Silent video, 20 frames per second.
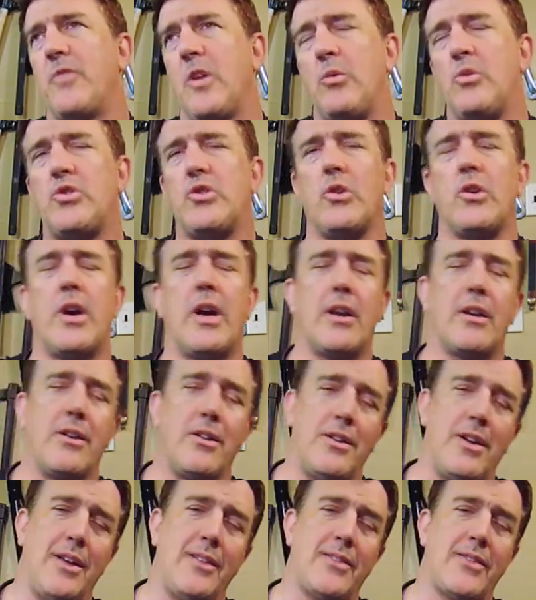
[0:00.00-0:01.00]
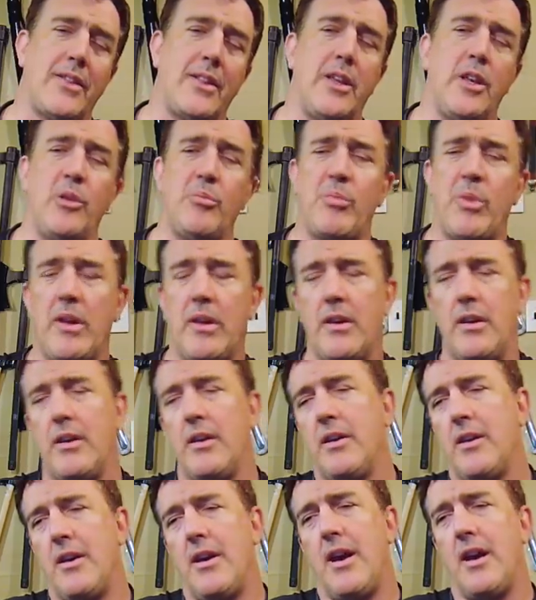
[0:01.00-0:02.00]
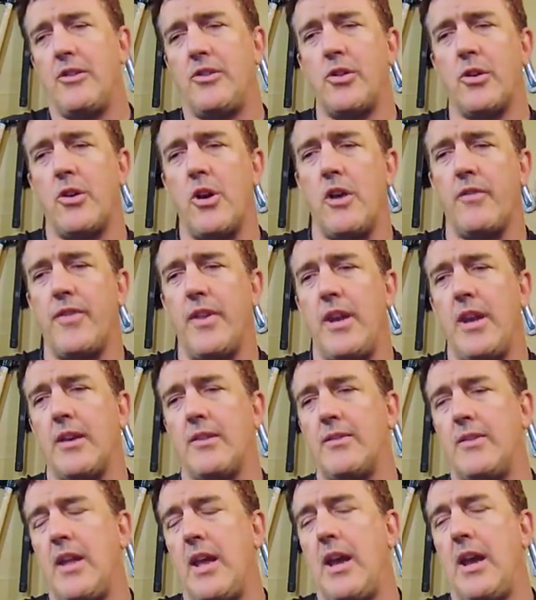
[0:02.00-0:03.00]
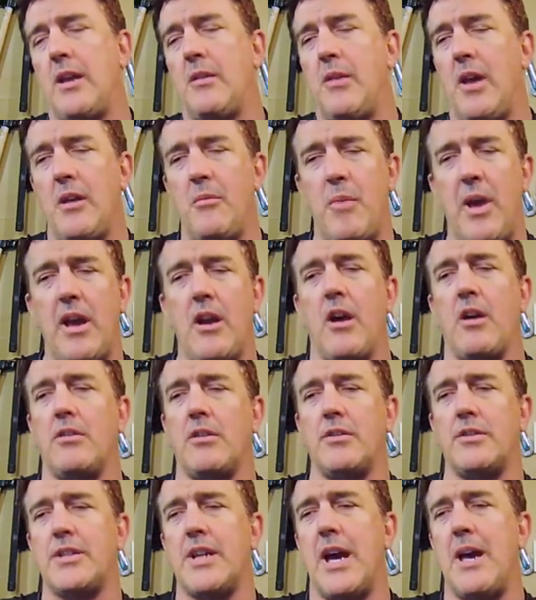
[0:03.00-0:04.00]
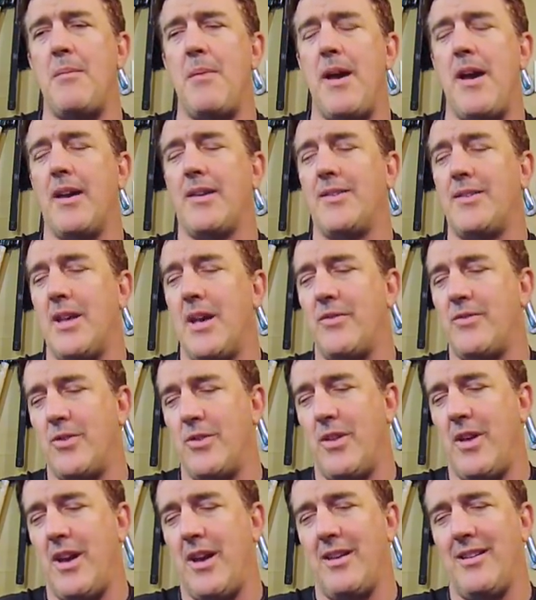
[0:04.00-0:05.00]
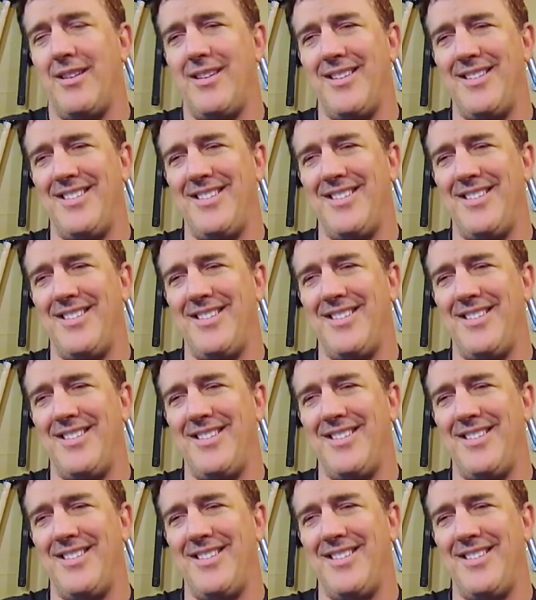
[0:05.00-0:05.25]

We still got a good night's sleep and took off the next day and made all our time hacks after that.